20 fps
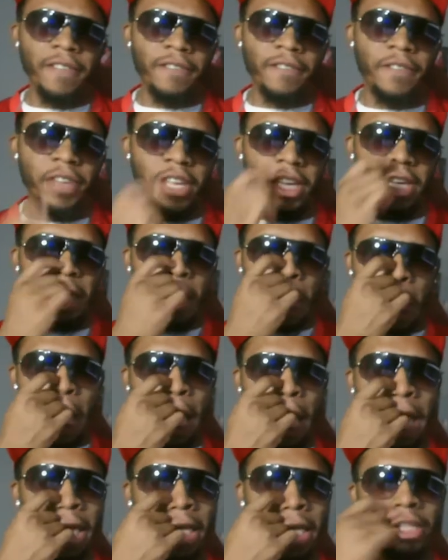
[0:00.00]

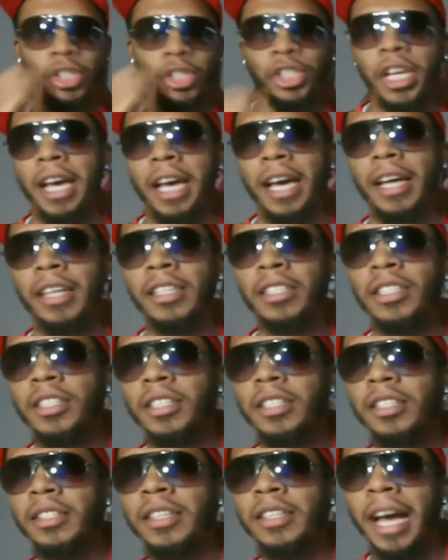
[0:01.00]

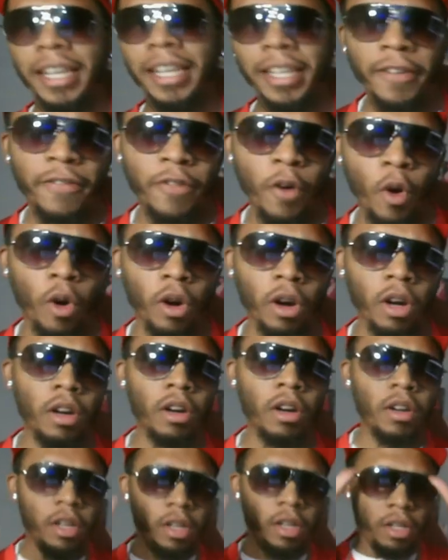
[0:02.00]
VHS 94
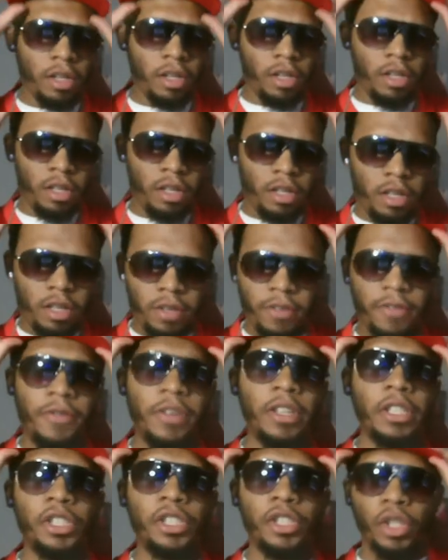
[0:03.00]

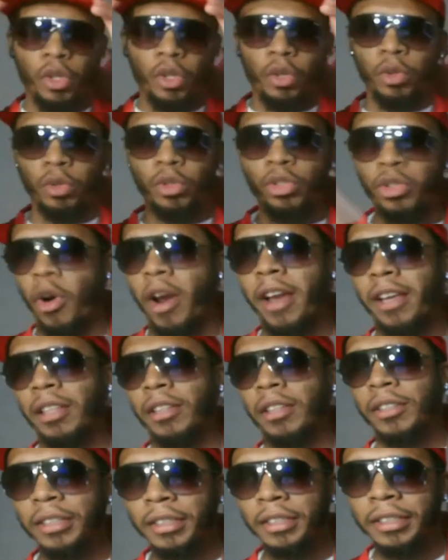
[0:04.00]
official
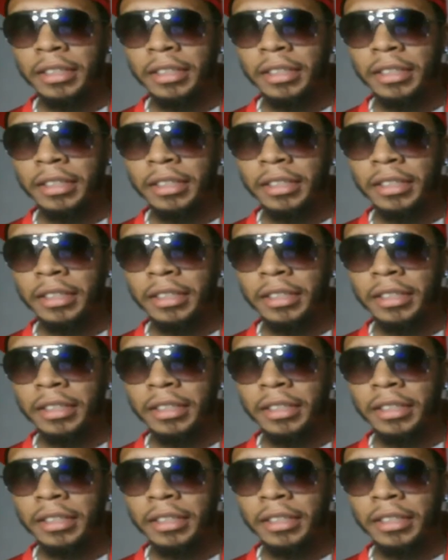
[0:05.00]
trailer.